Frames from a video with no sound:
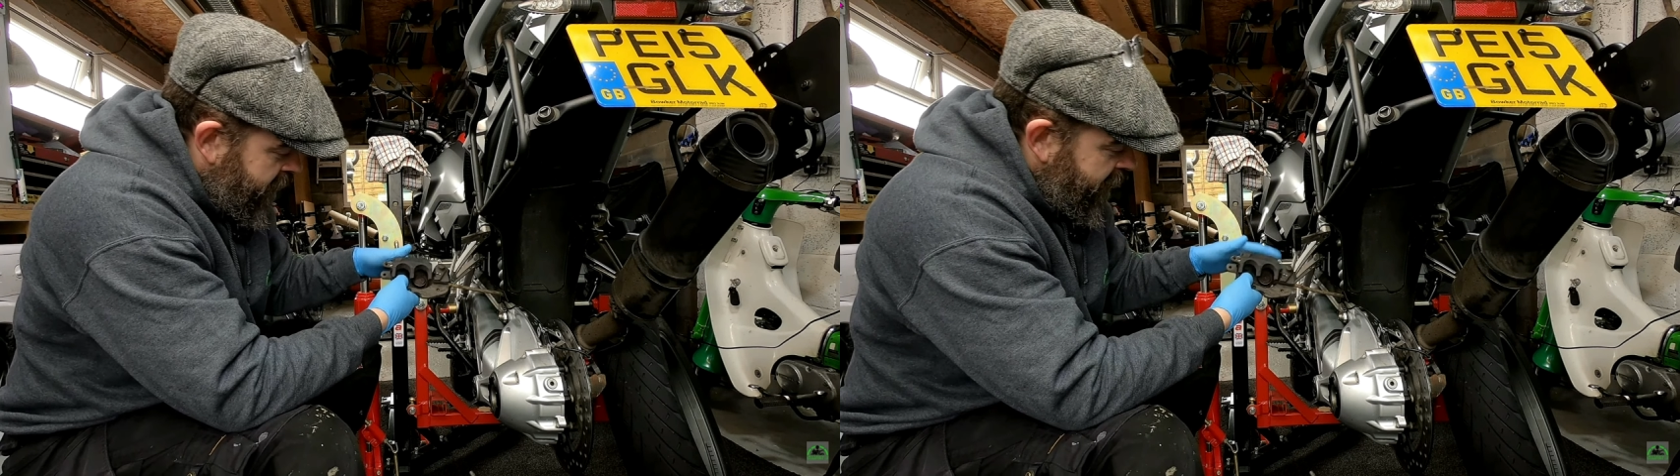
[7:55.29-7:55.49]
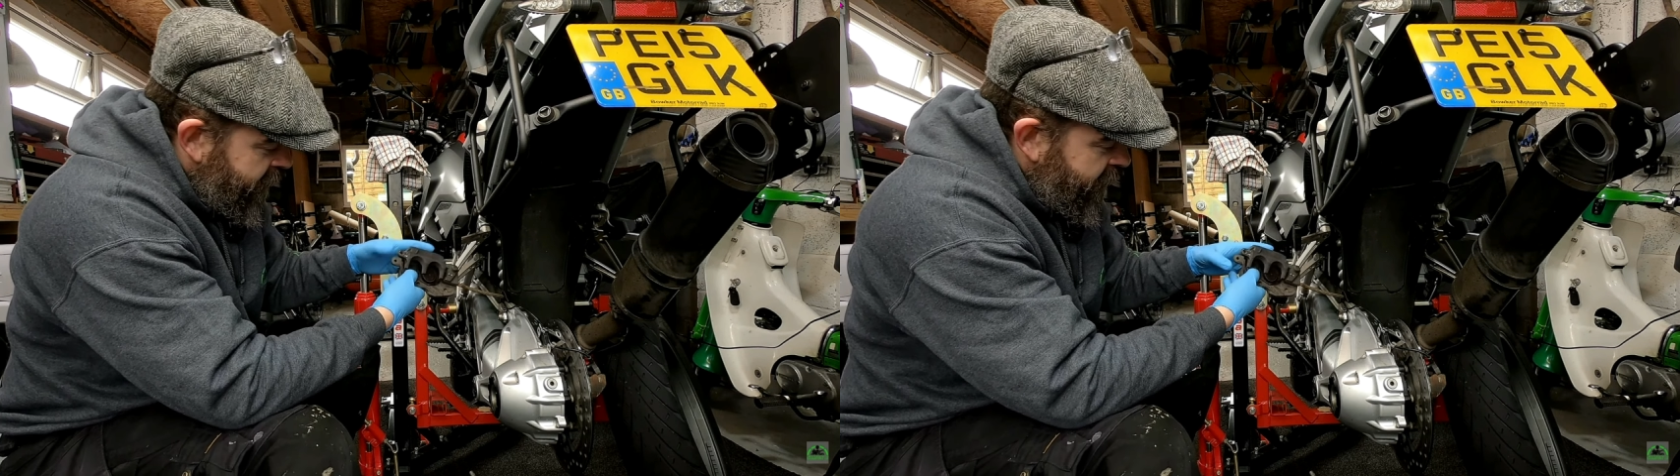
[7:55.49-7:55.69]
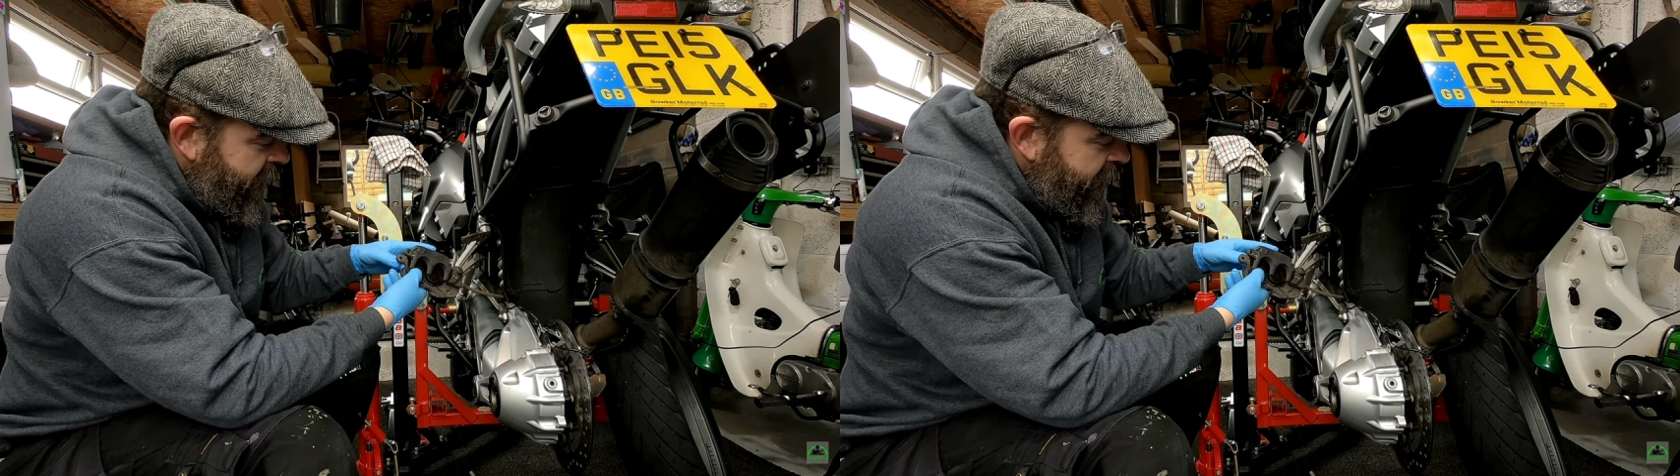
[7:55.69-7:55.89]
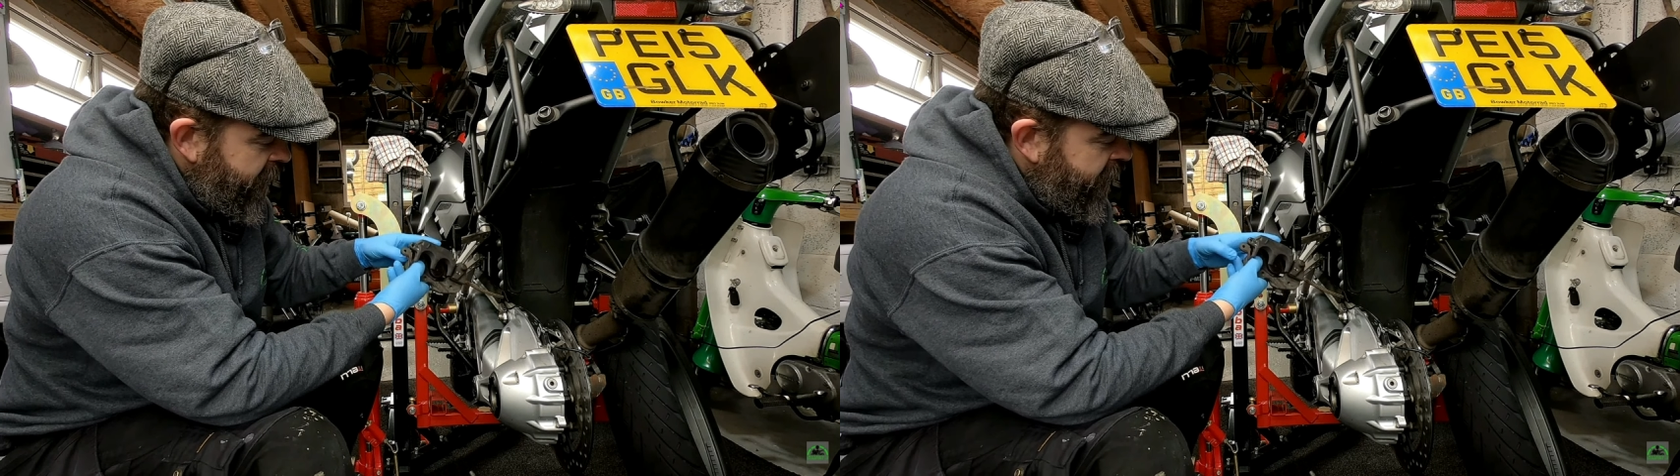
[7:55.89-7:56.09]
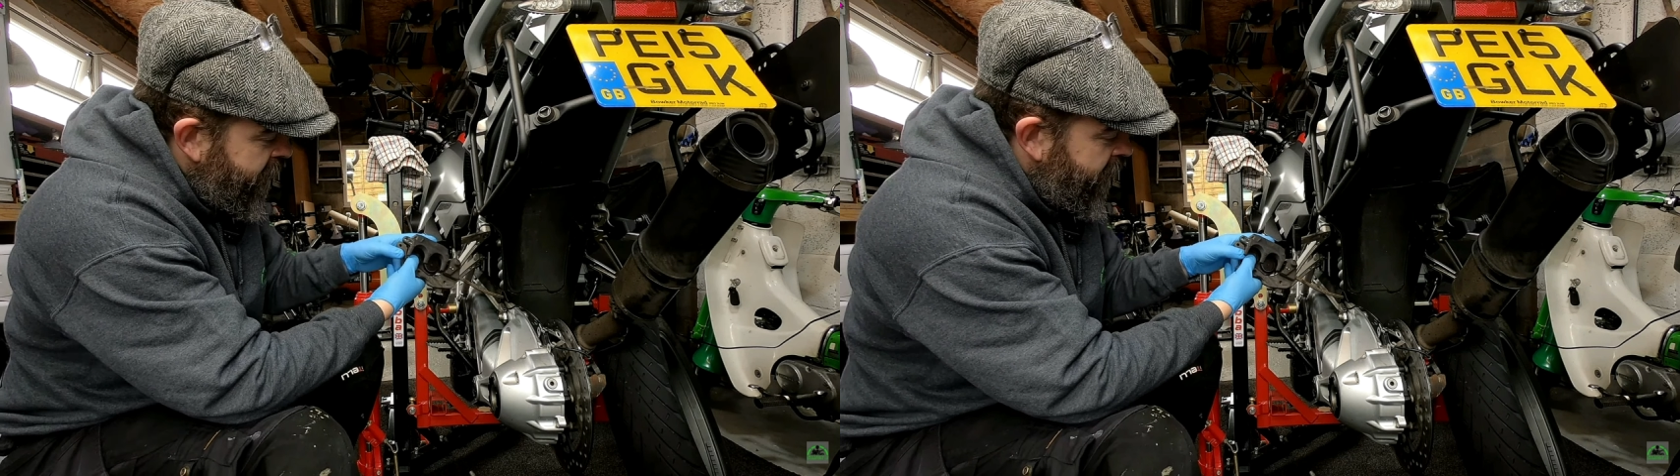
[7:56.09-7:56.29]
into
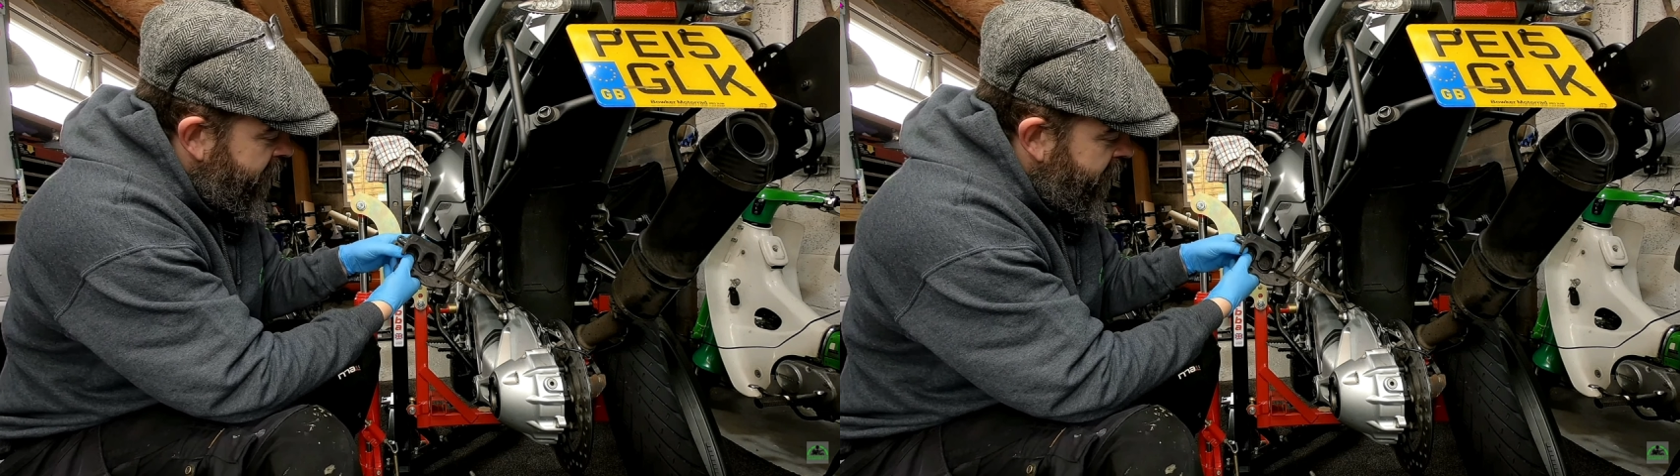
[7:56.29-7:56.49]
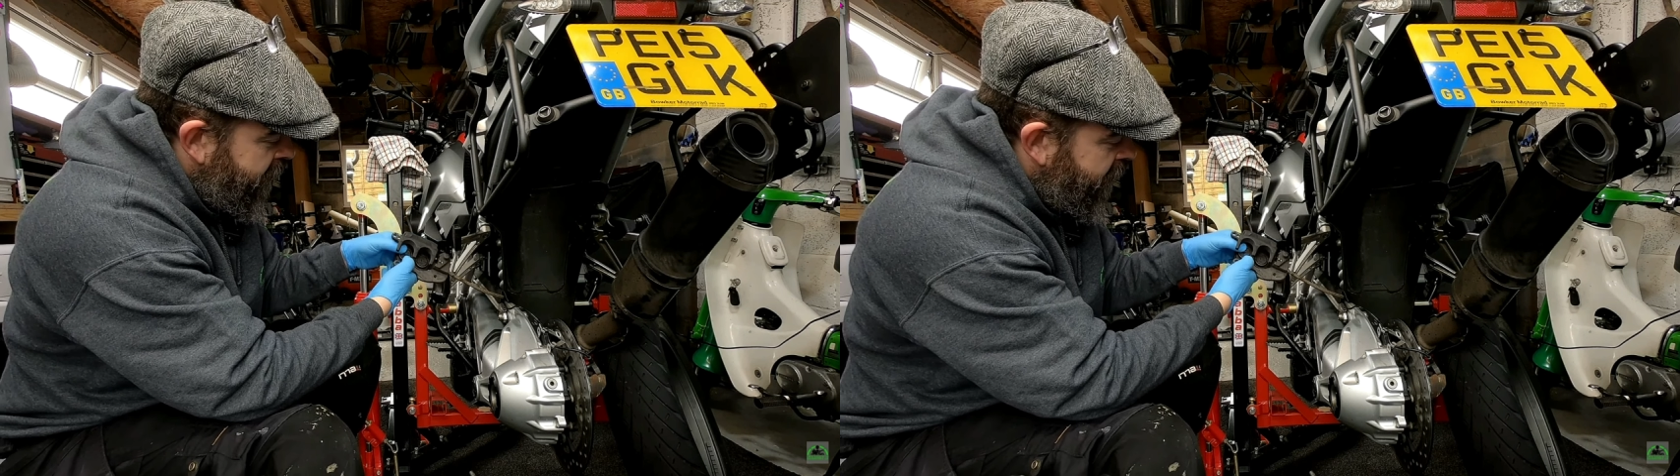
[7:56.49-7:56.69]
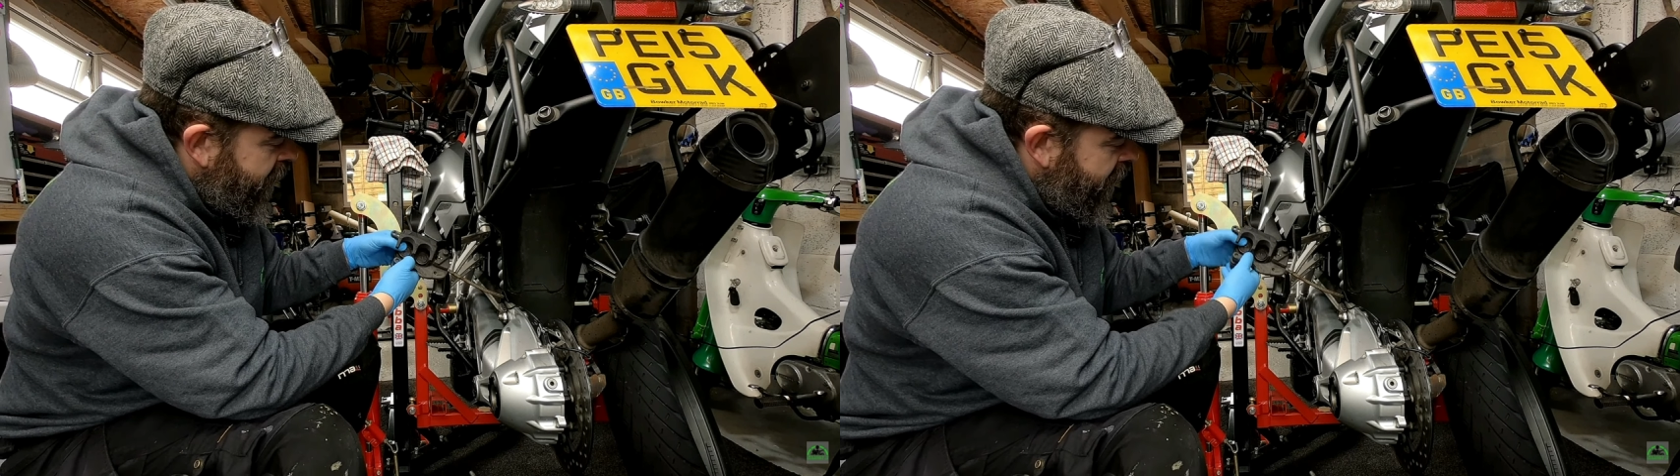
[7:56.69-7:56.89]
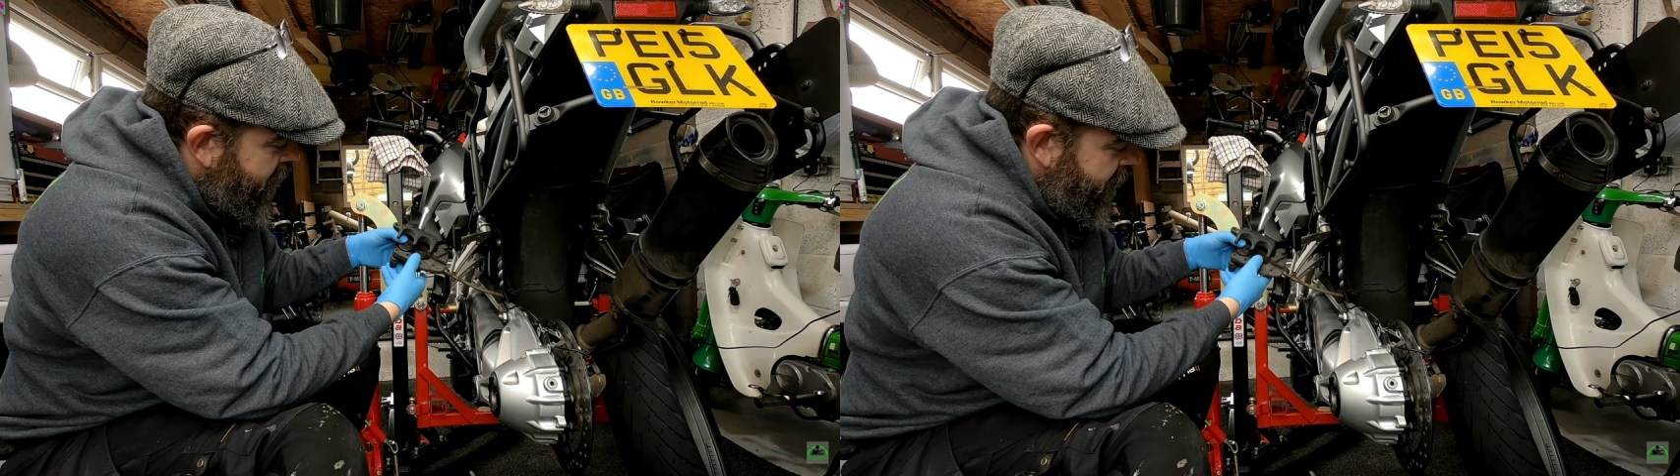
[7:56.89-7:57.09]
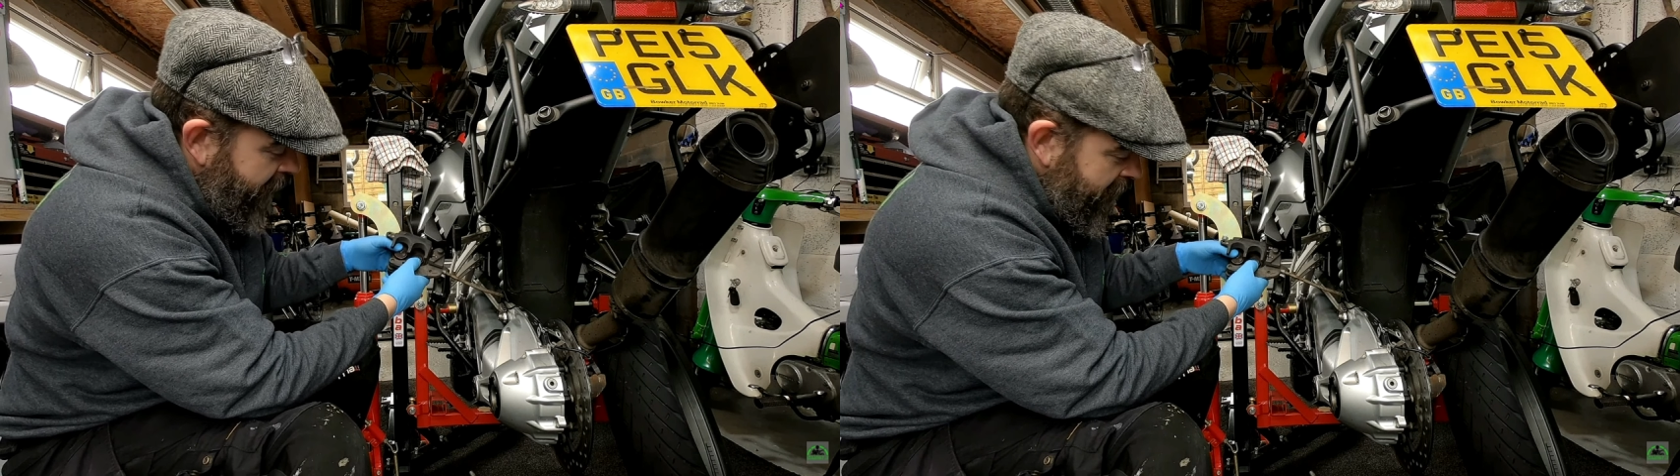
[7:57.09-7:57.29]

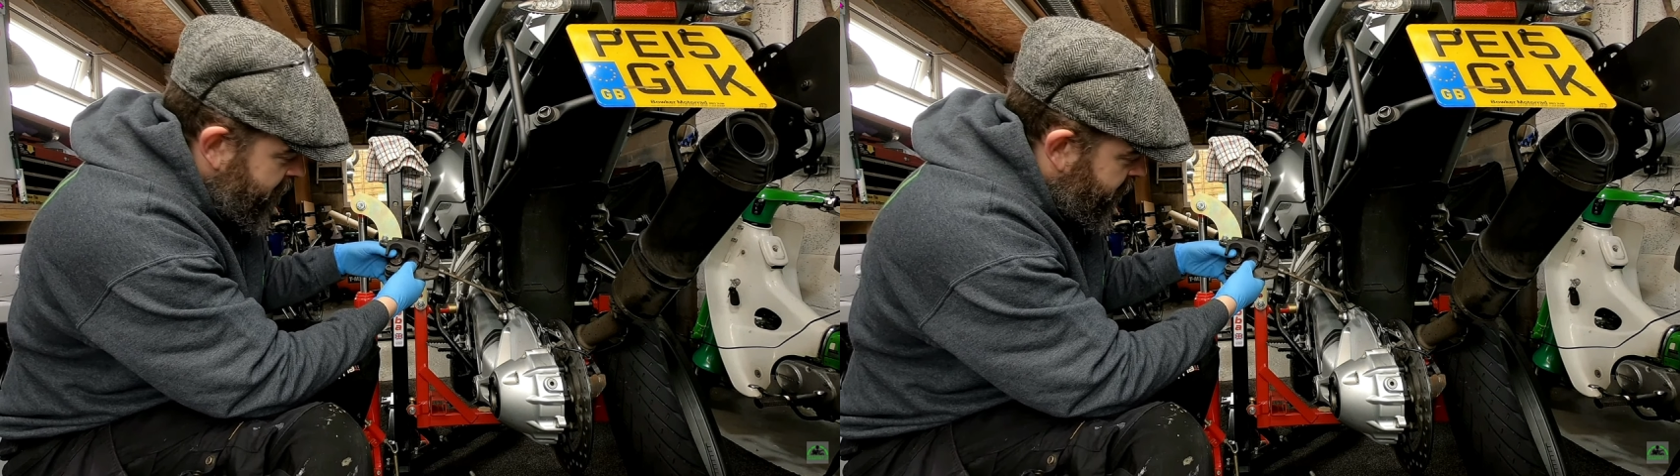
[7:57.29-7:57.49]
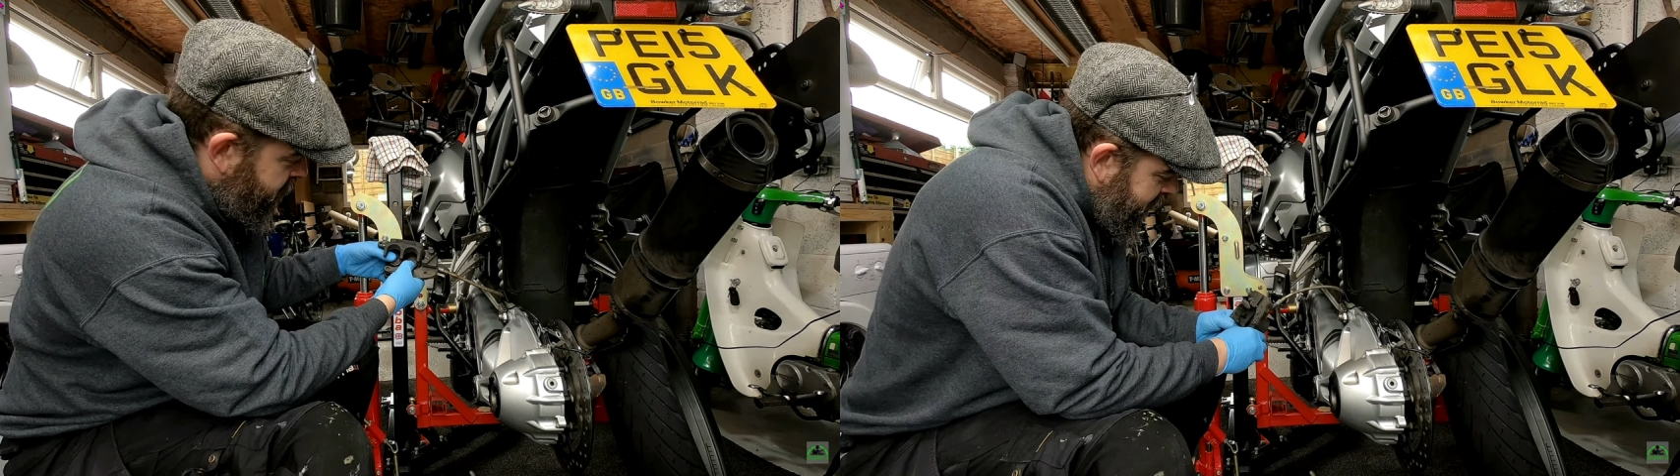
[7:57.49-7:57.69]
them.